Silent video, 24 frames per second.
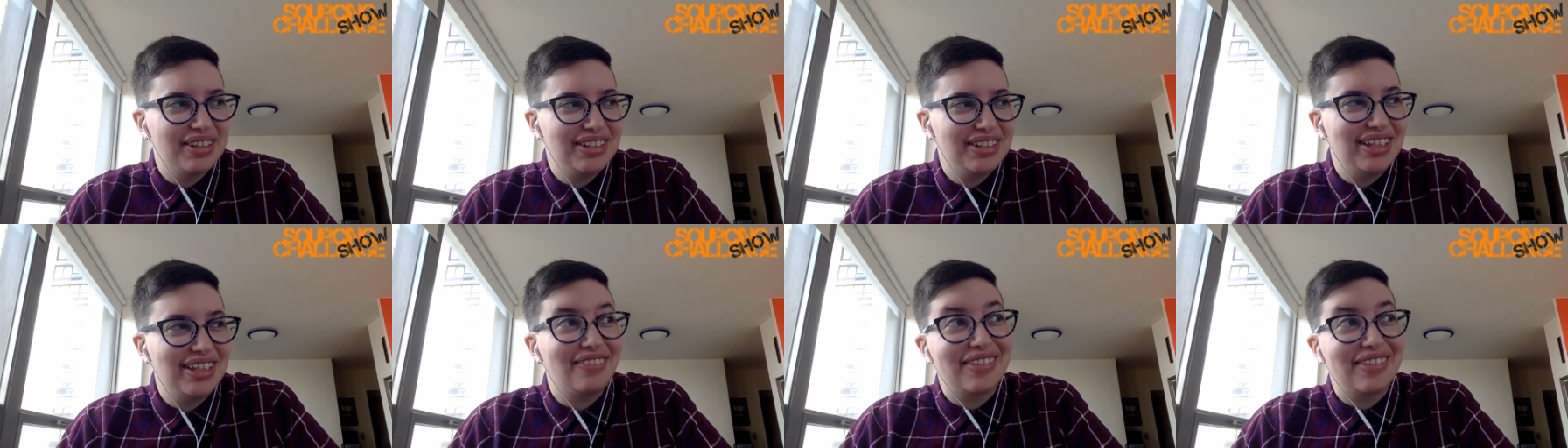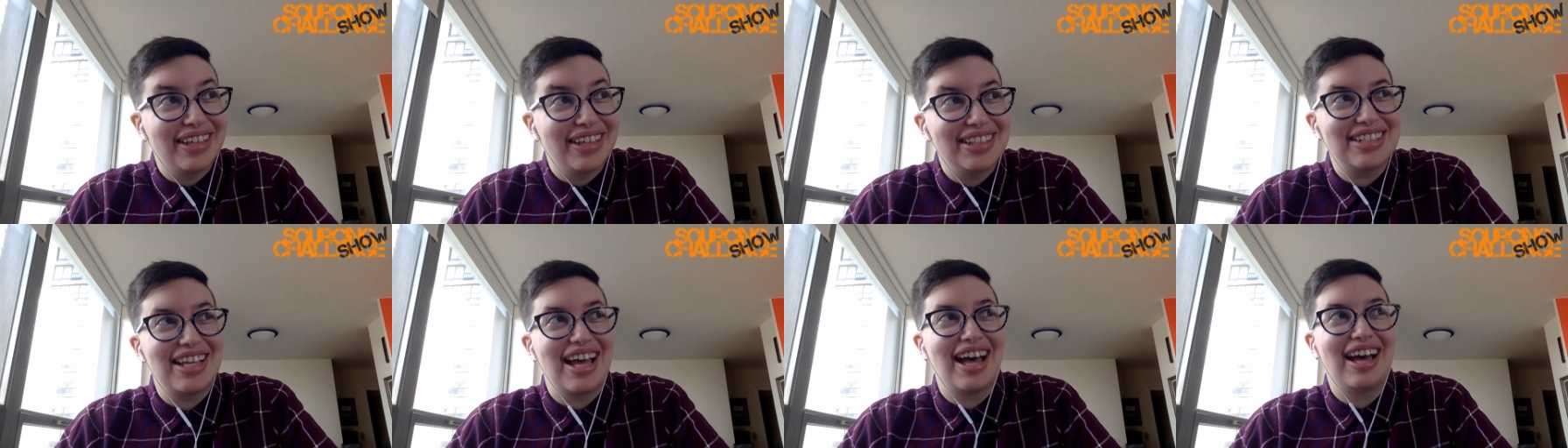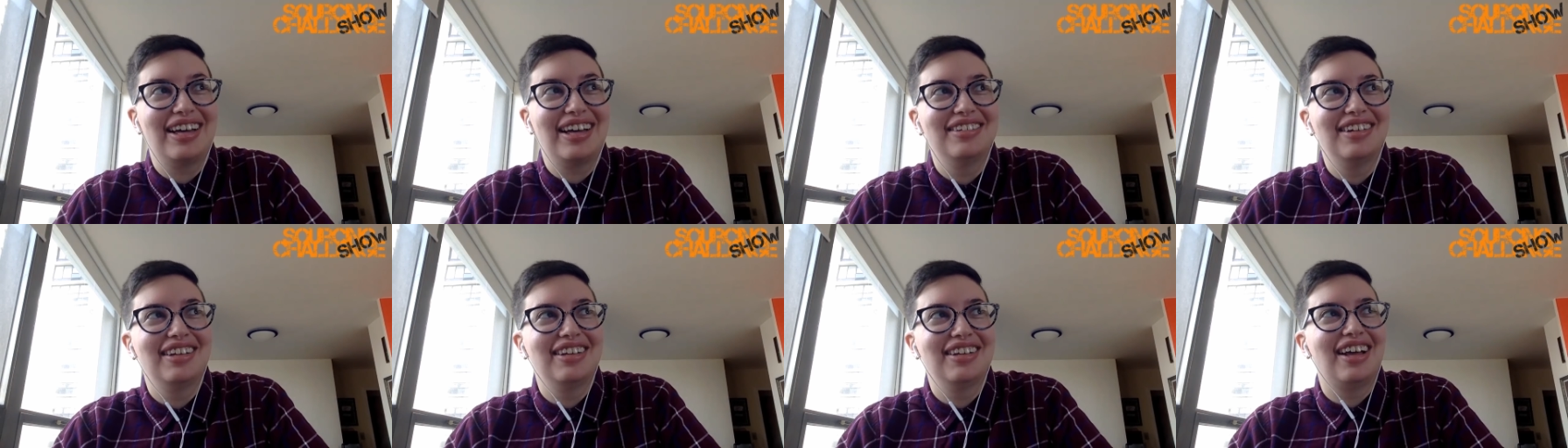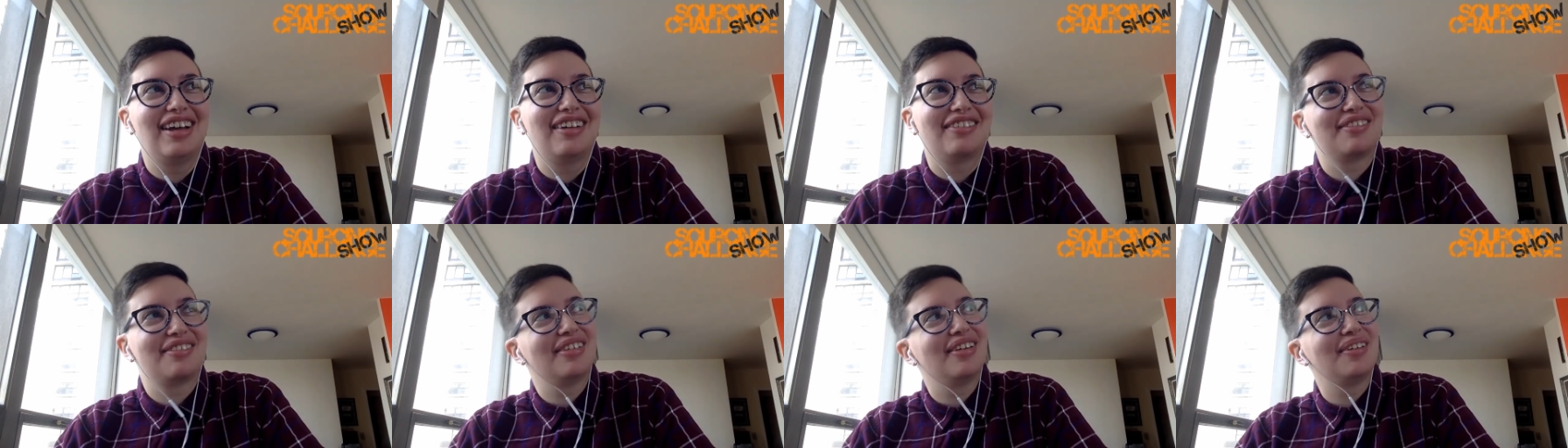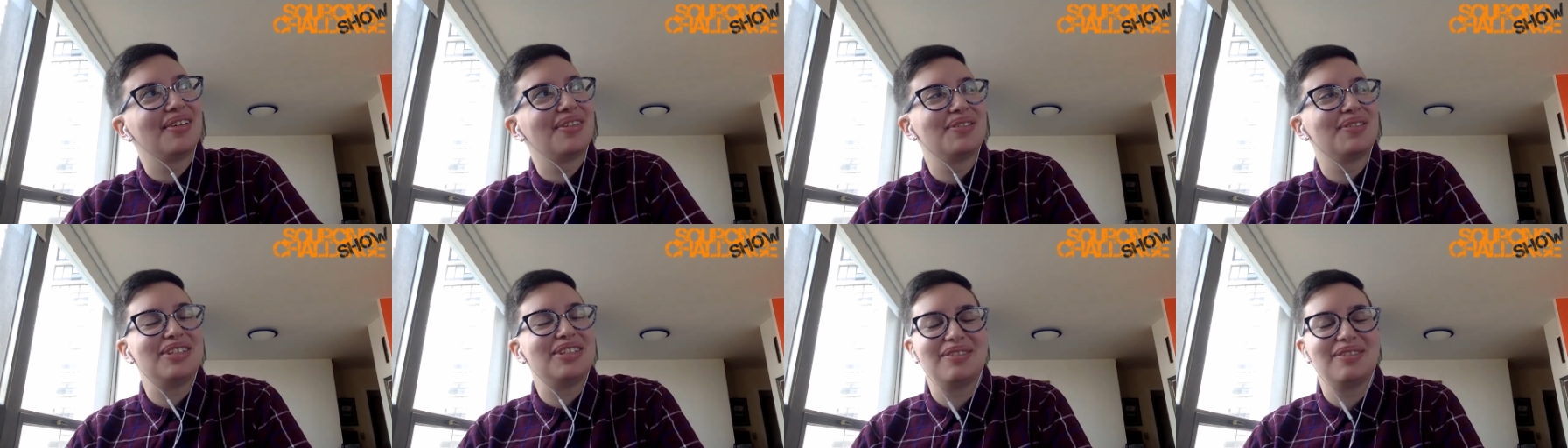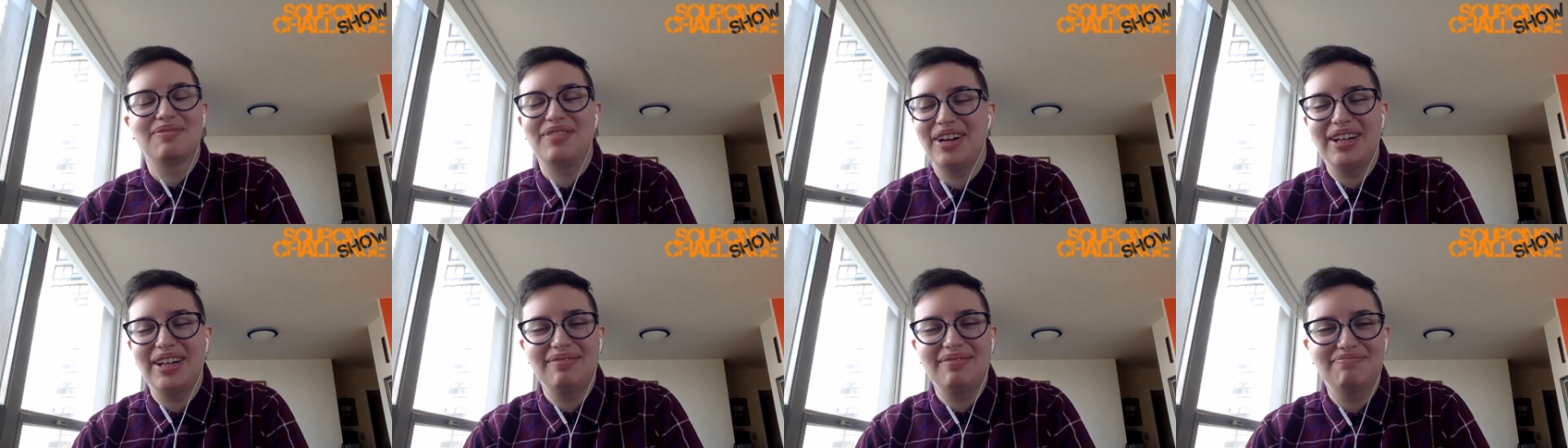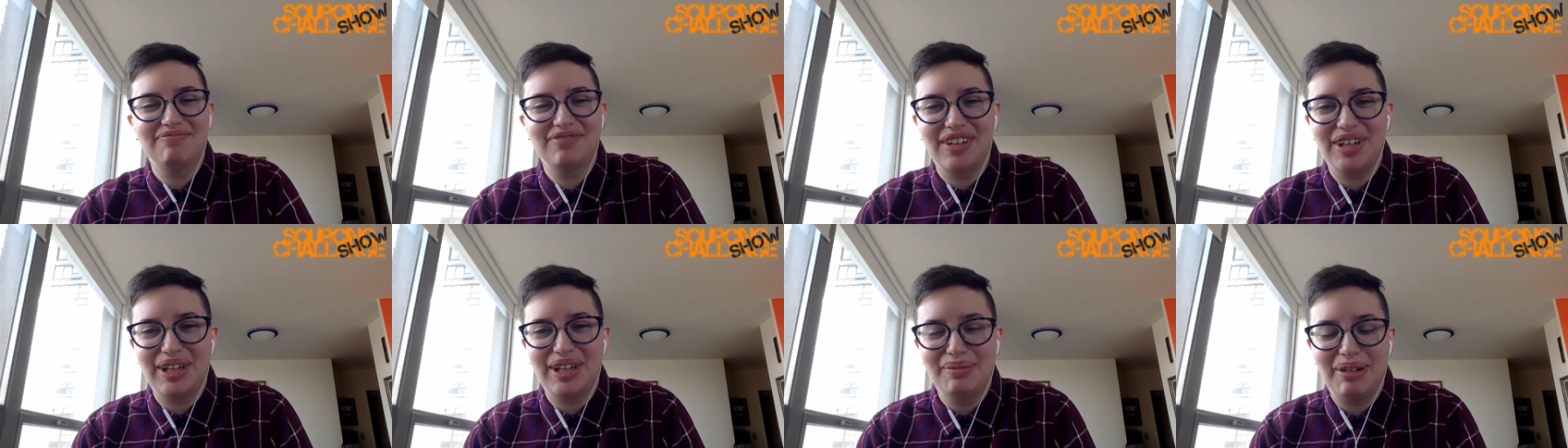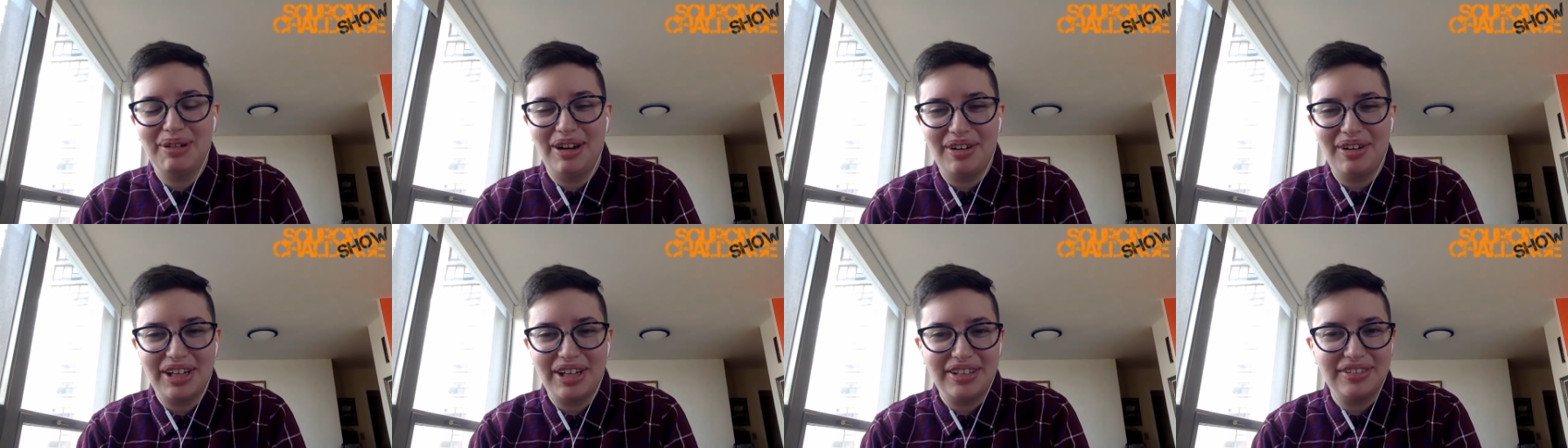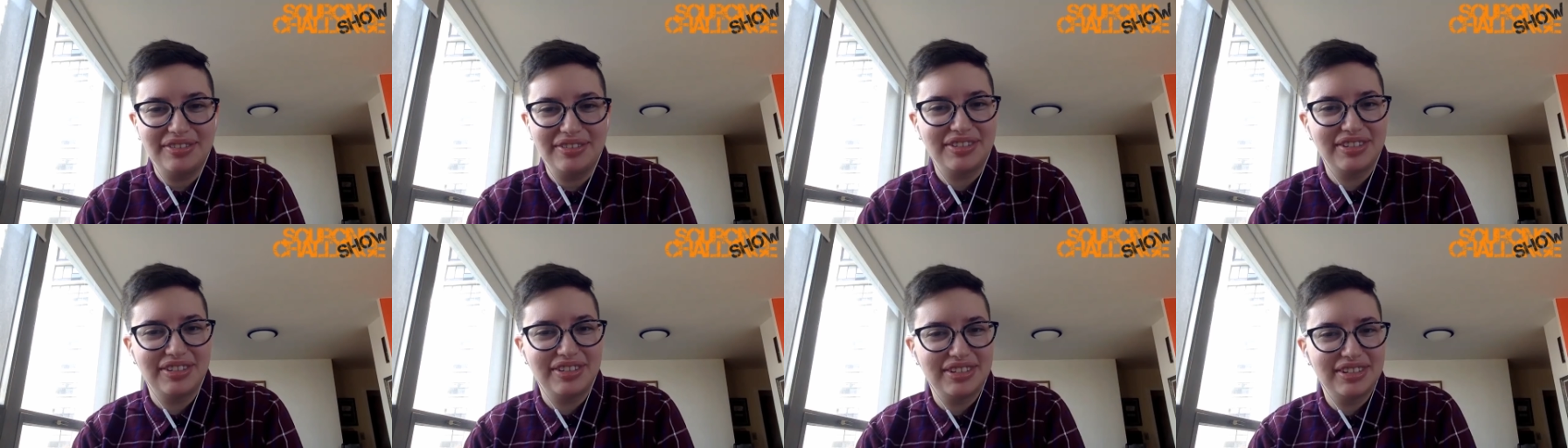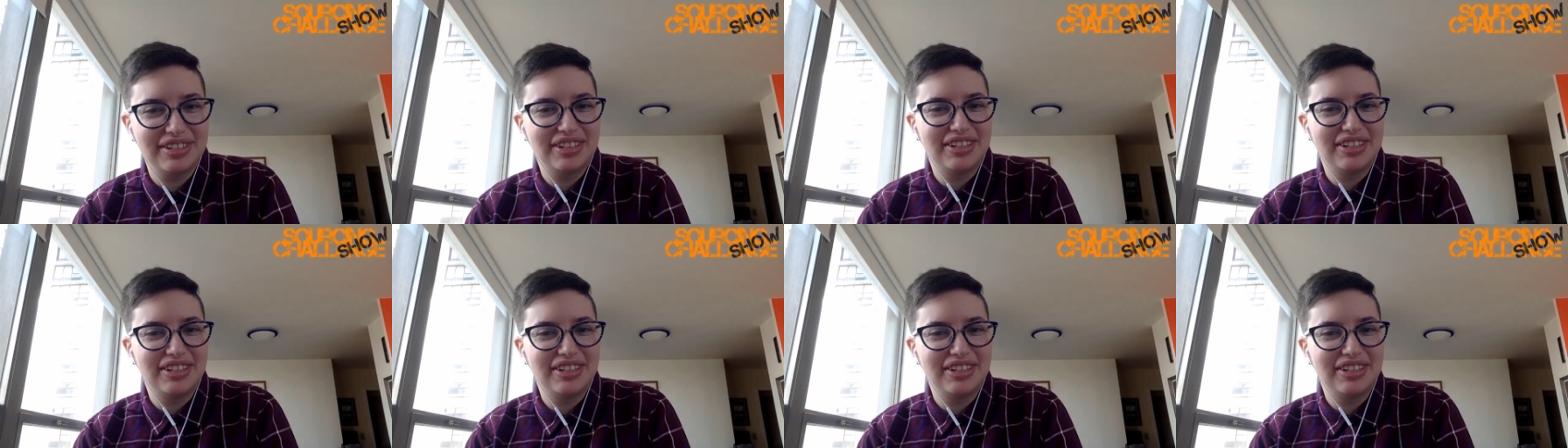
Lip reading: So it definitely has had a lot of growth, which I'm very, very proud of.